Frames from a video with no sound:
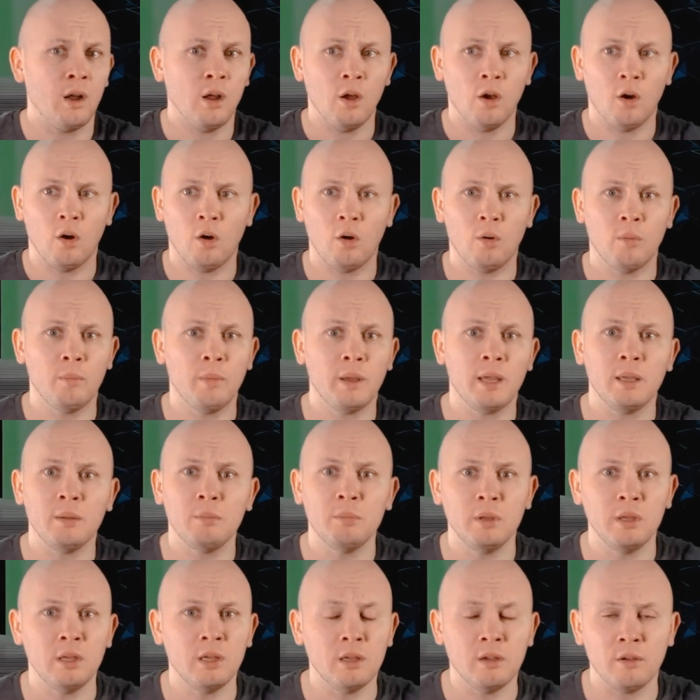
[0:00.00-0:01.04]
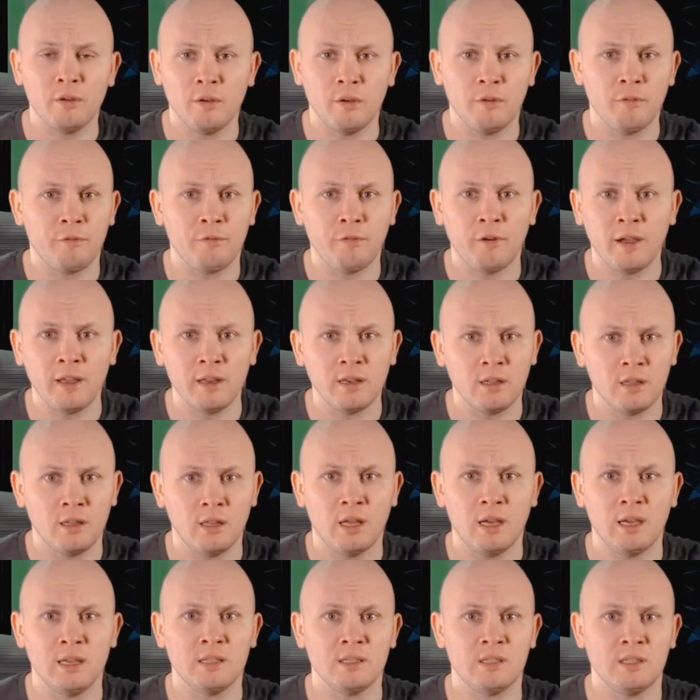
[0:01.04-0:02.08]
or maybe
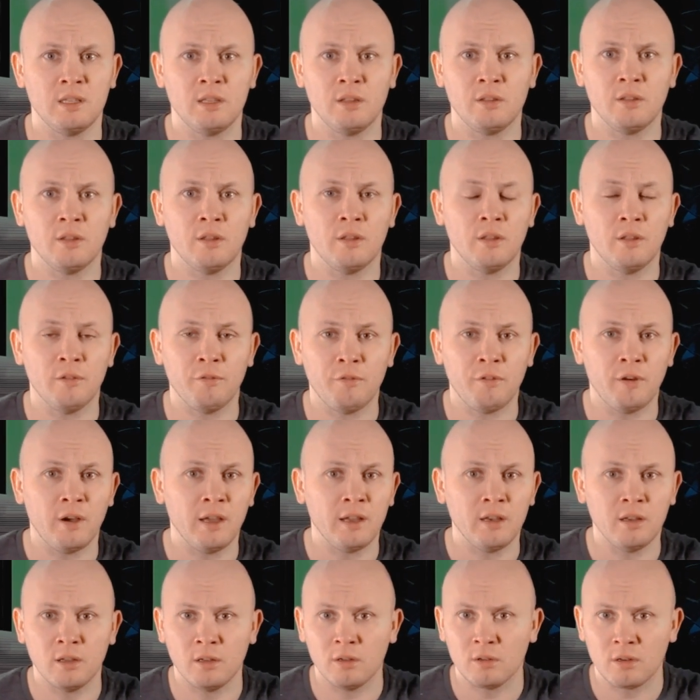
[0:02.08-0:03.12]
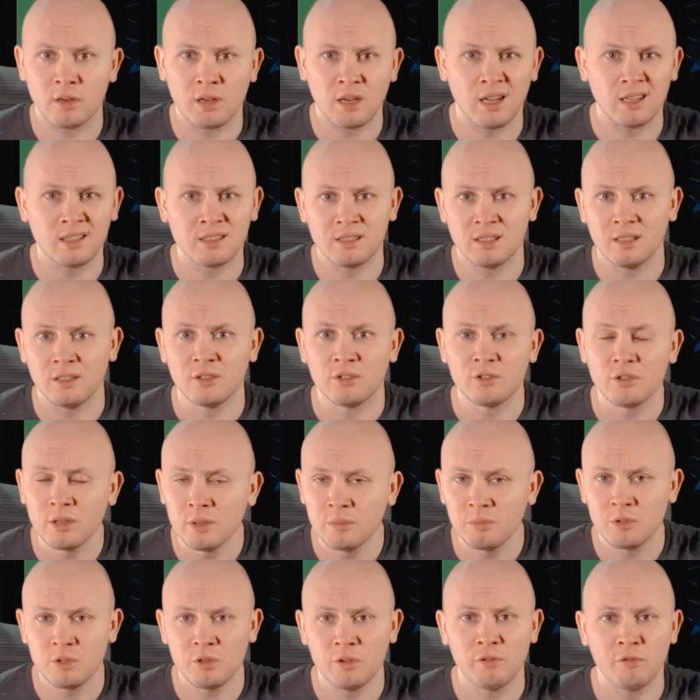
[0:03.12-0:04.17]
finalizing the final cuts and trims
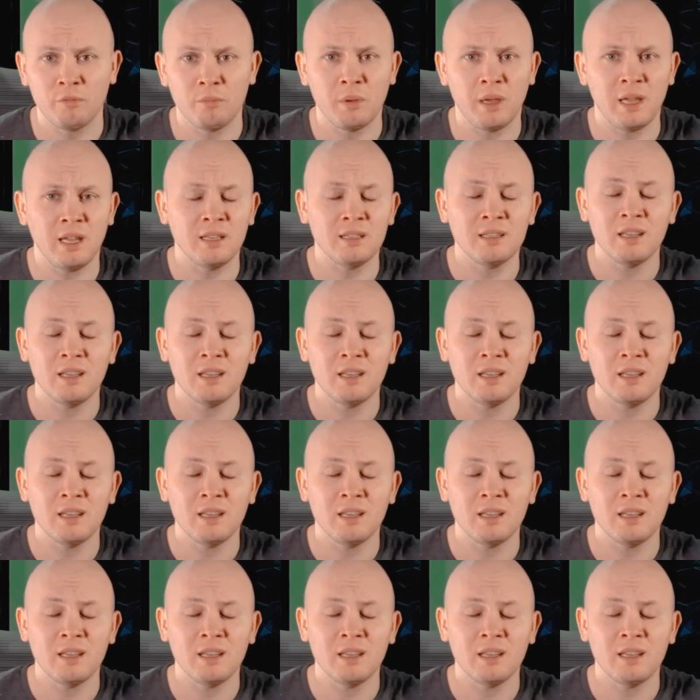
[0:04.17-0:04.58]
you've made.